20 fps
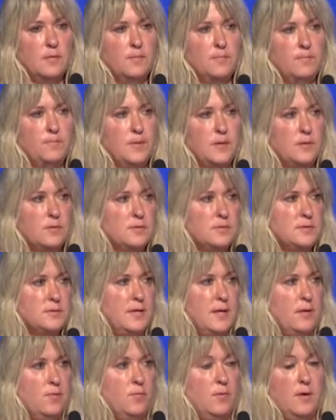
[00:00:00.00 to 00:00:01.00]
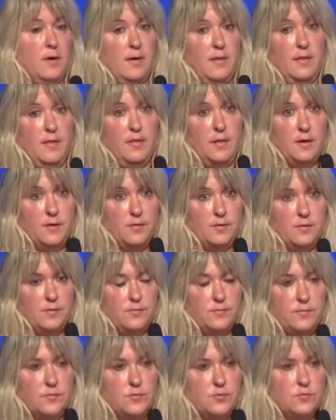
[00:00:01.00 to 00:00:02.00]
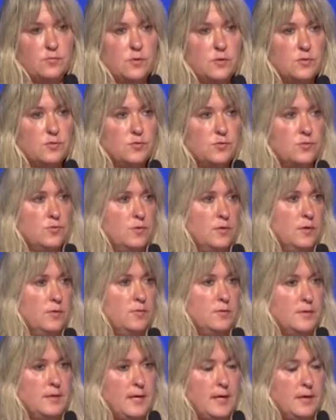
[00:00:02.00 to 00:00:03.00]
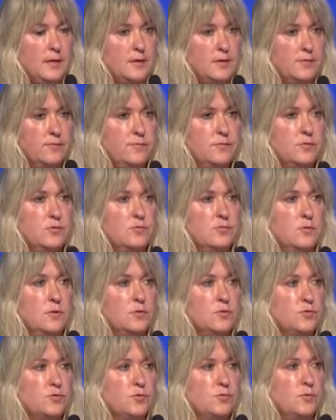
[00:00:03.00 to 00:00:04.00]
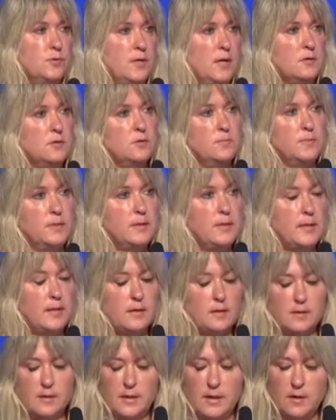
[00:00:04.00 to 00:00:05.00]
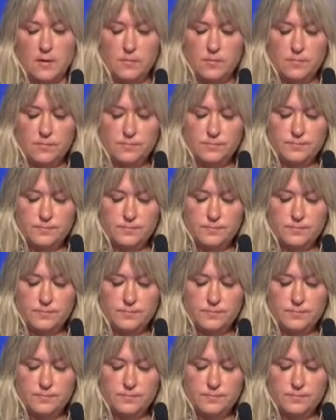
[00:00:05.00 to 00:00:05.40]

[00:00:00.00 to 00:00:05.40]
because they want their infrastructure, their attack infrastructure, not to be taken down